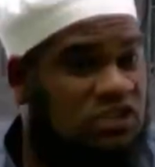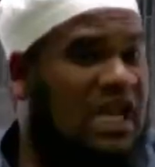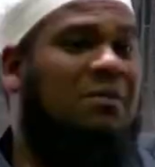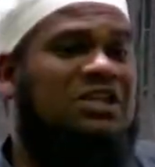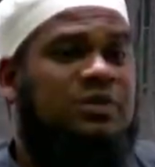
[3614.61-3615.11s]

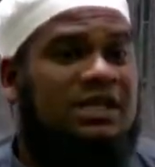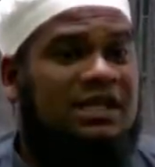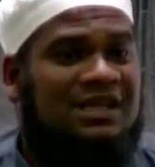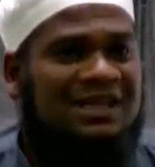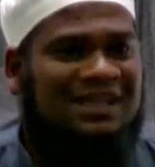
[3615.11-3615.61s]
But your salah
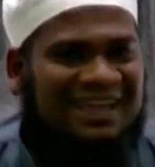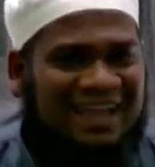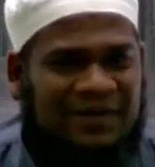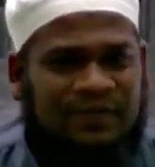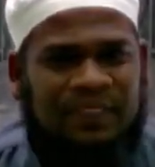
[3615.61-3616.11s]
must be
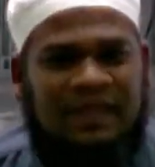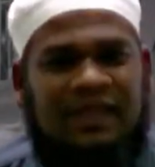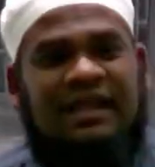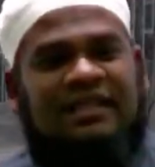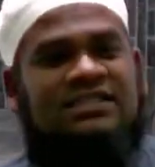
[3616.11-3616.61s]
done.
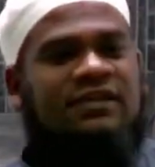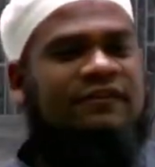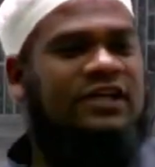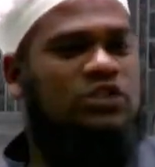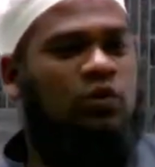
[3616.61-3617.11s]
That's the